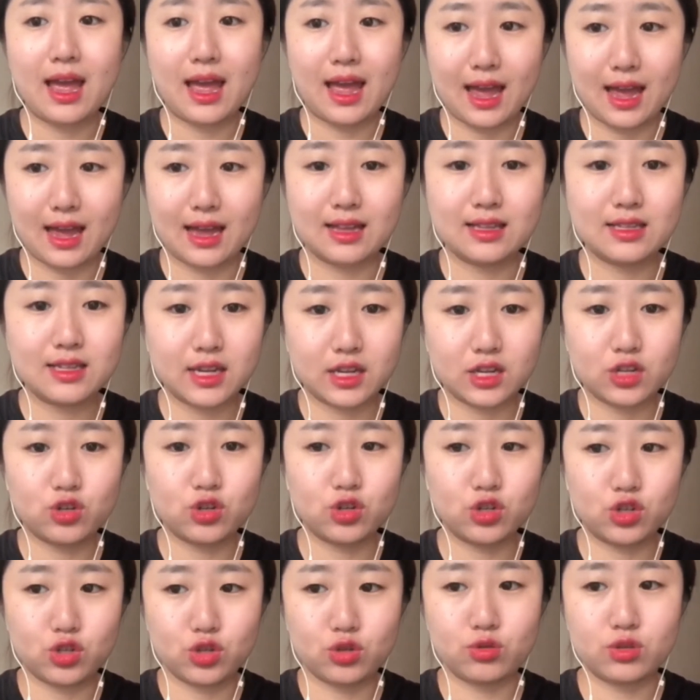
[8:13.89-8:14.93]
and
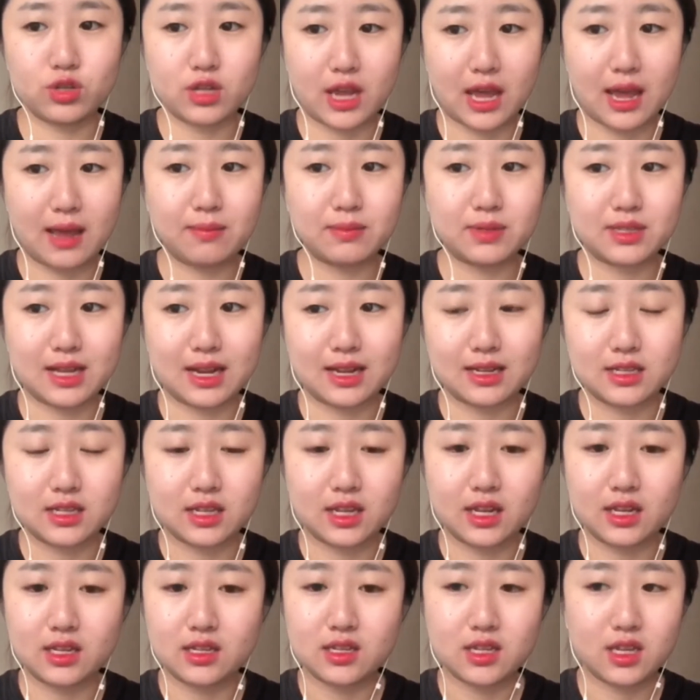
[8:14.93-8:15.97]
introduce games that
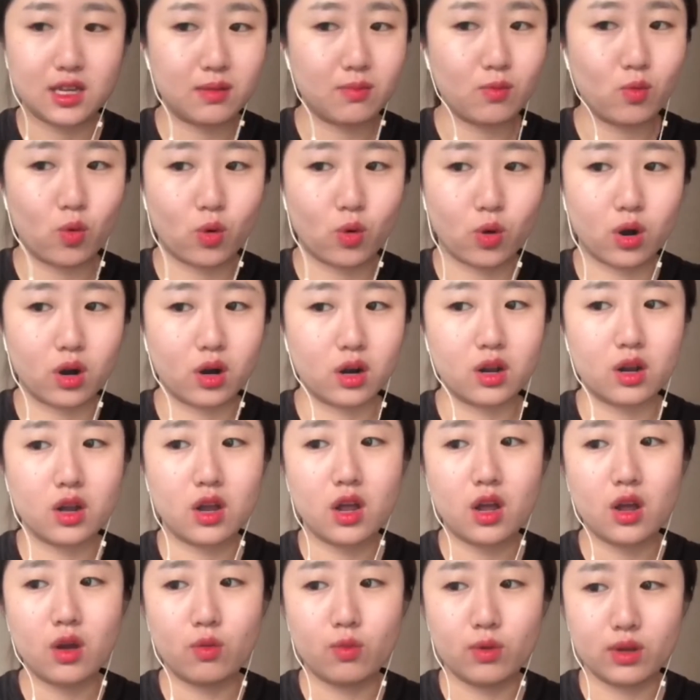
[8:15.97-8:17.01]
need teamwork
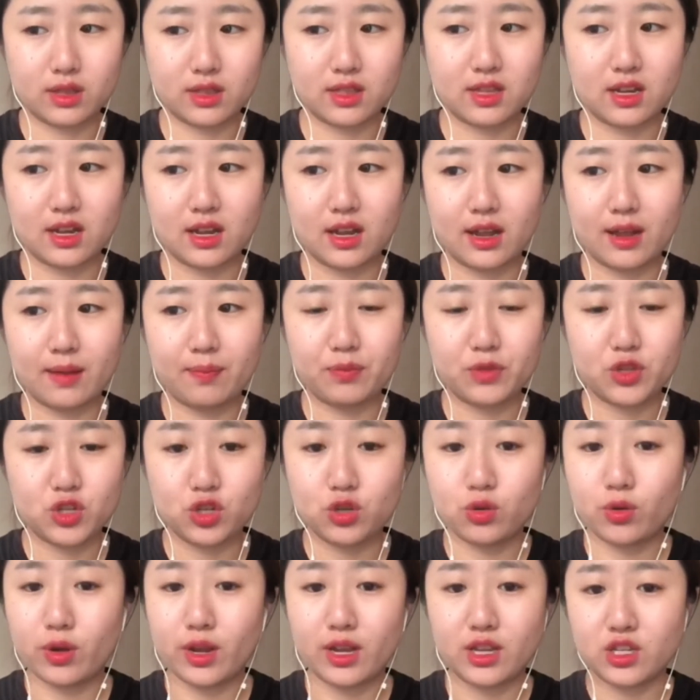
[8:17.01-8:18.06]
with the
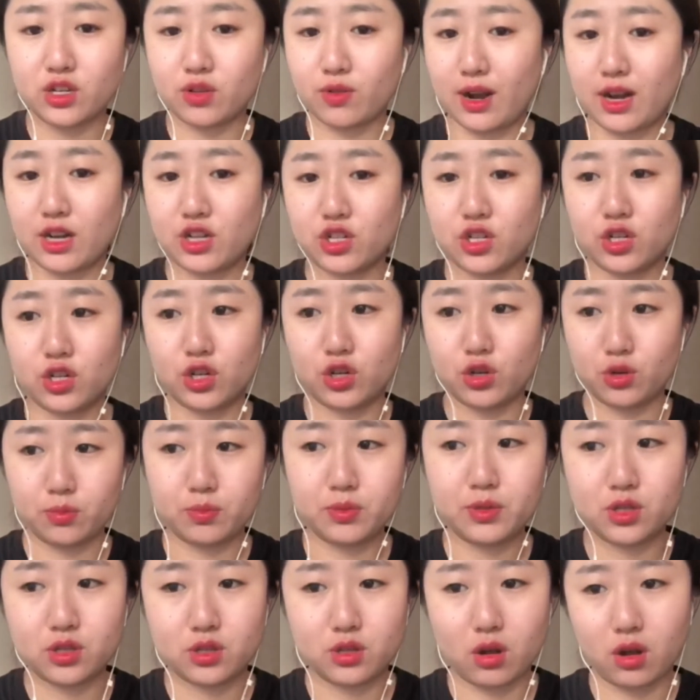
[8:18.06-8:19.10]
2 interaction
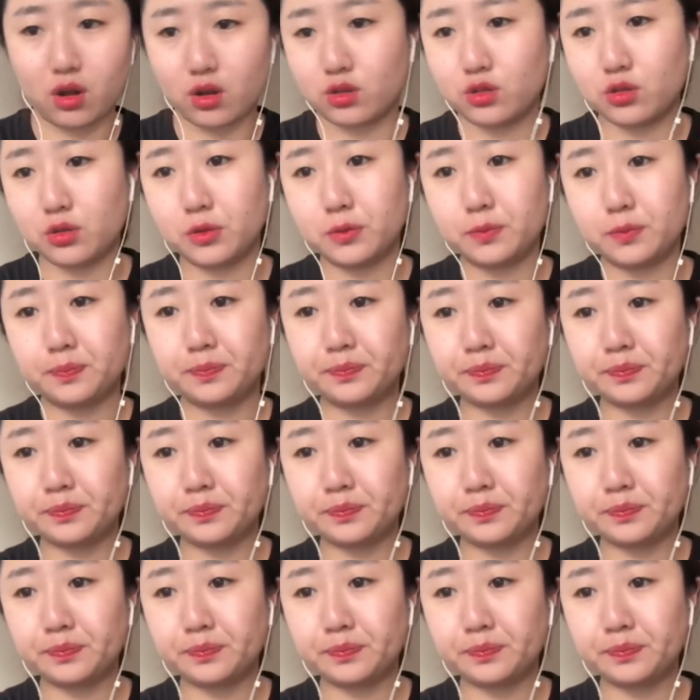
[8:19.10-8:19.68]
groups also.